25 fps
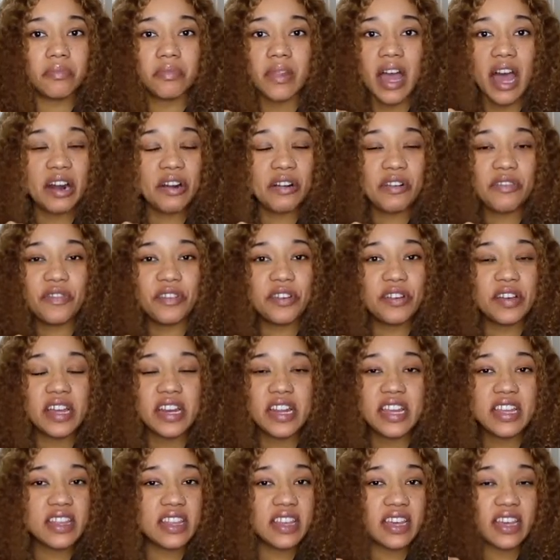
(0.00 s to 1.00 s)
I don't feel
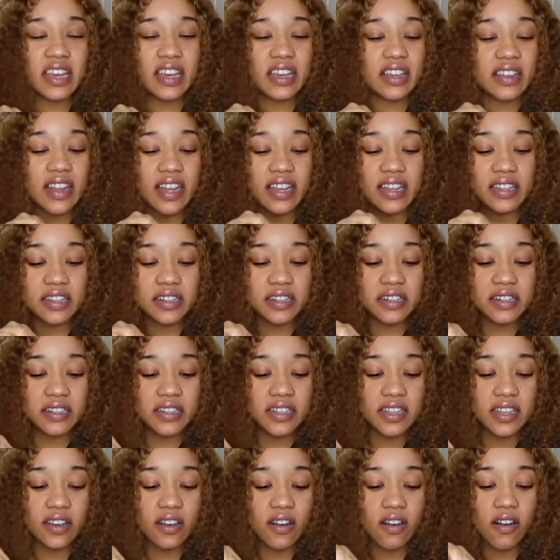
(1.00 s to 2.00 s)
anything, like
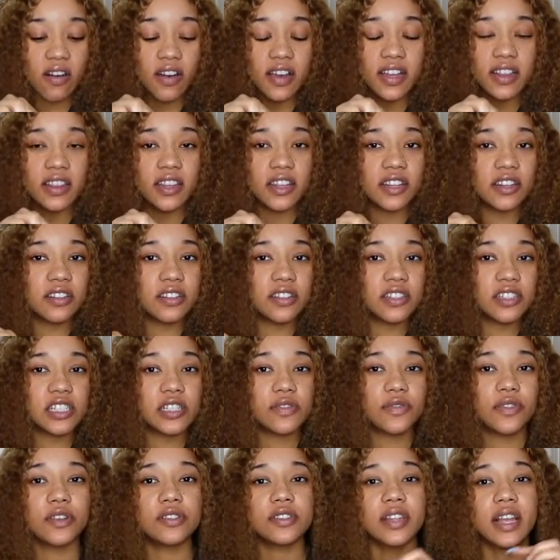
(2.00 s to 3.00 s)
literally at all. It literally
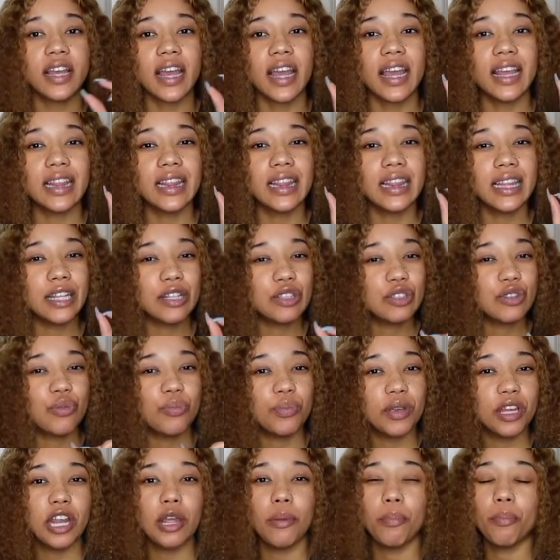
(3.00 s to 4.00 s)
just feels like a little
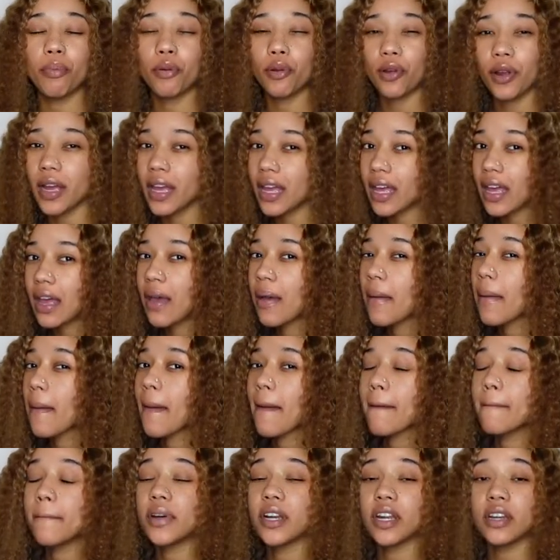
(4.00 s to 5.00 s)
bitty prick,
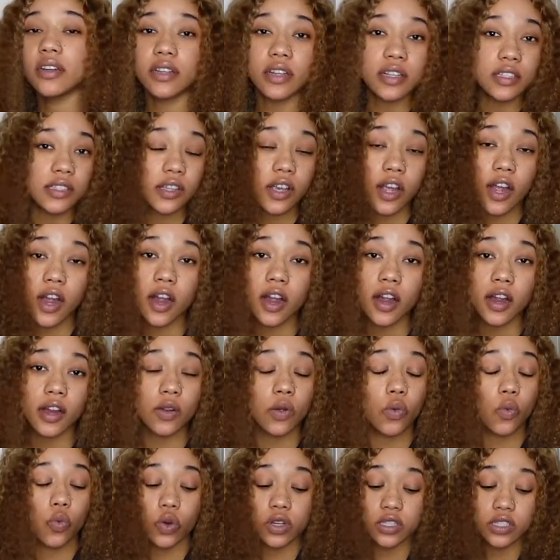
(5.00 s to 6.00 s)
but it doesn't
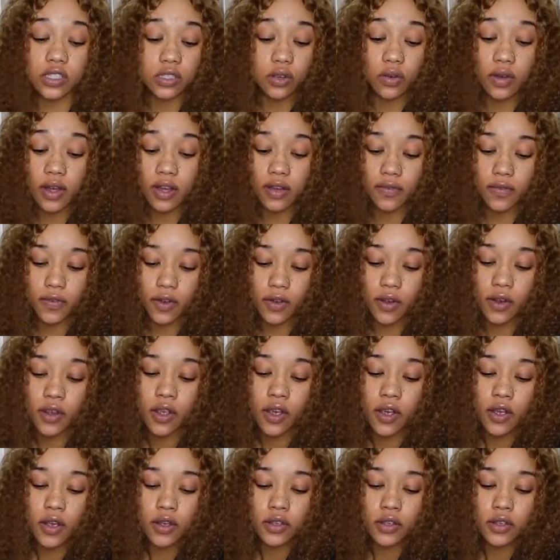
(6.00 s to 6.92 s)
hurt whatsoever.